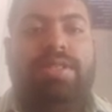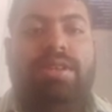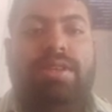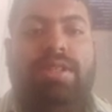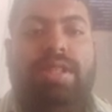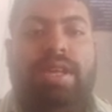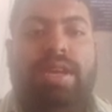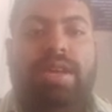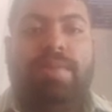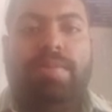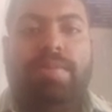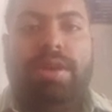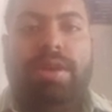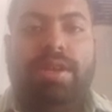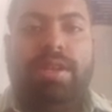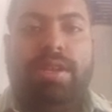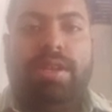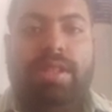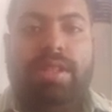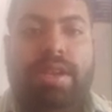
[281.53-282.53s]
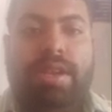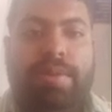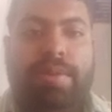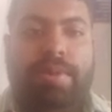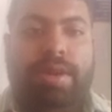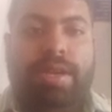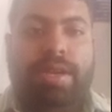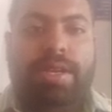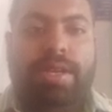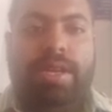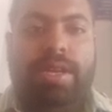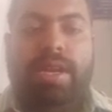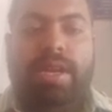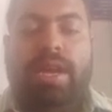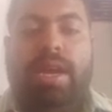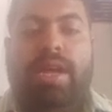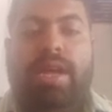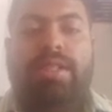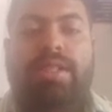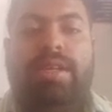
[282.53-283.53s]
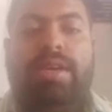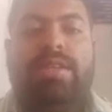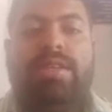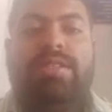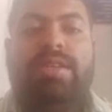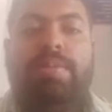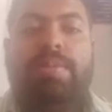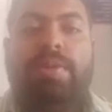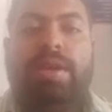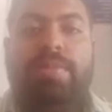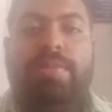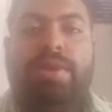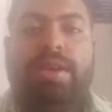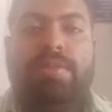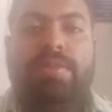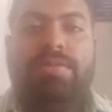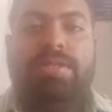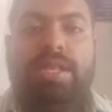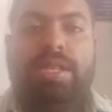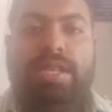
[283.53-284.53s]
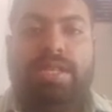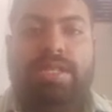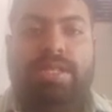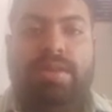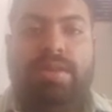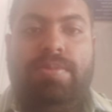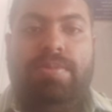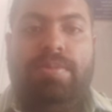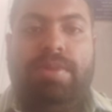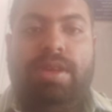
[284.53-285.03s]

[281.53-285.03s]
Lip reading: they meet the demand and the supply becomes easy.